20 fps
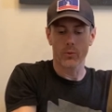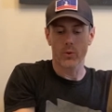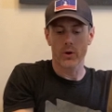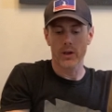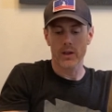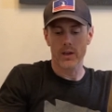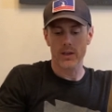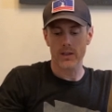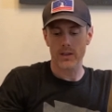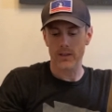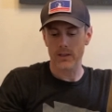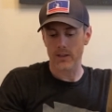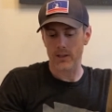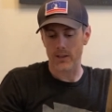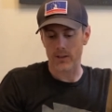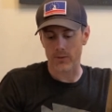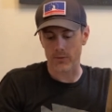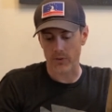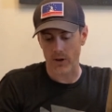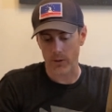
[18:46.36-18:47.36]
way,
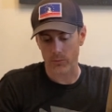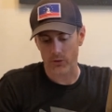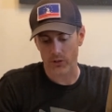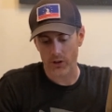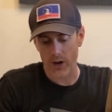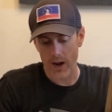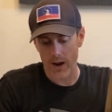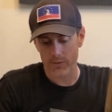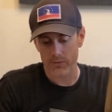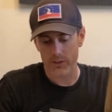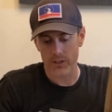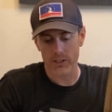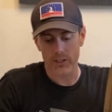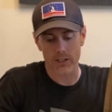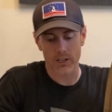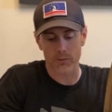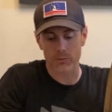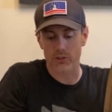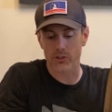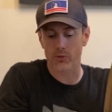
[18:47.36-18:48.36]
if I'm traveling
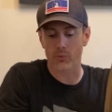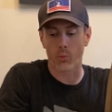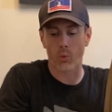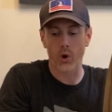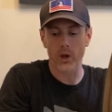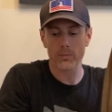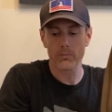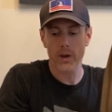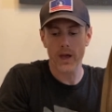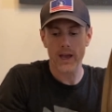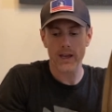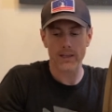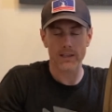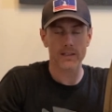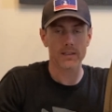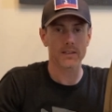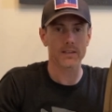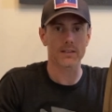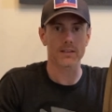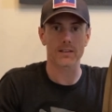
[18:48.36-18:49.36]
and I'm just one bagging
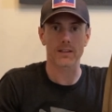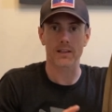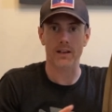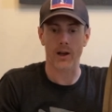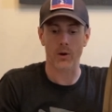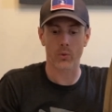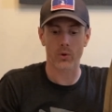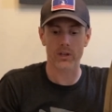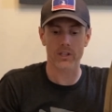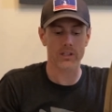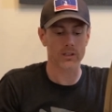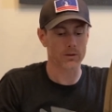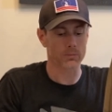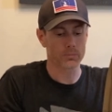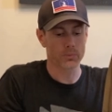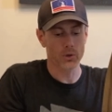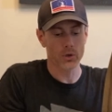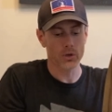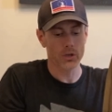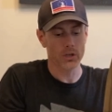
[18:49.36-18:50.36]
it and I wanna get a
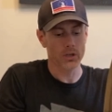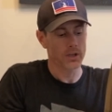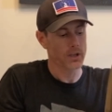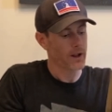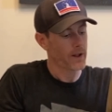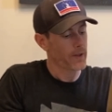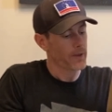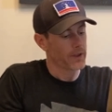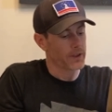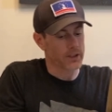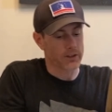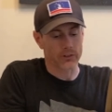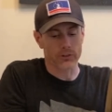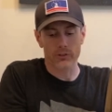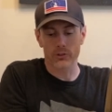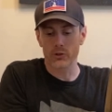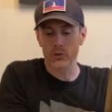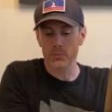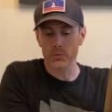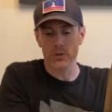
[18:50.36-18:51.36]
book, it's
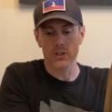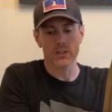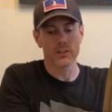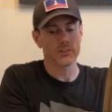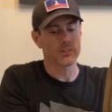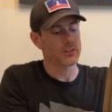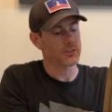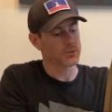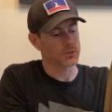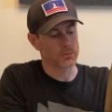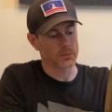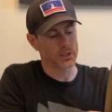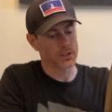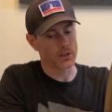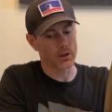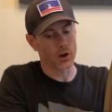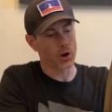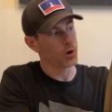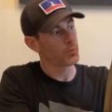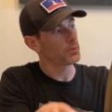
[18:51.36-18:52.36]
super easy for me
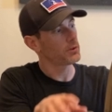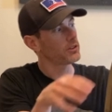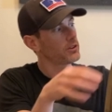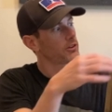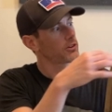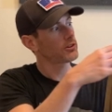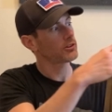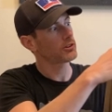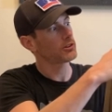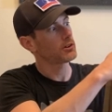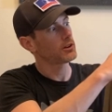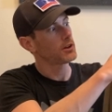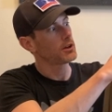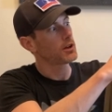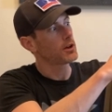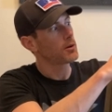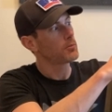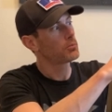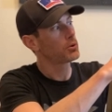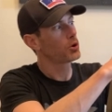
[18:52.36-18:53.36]
to open this,
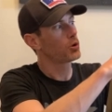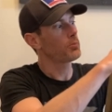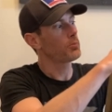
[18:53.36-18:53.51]
pull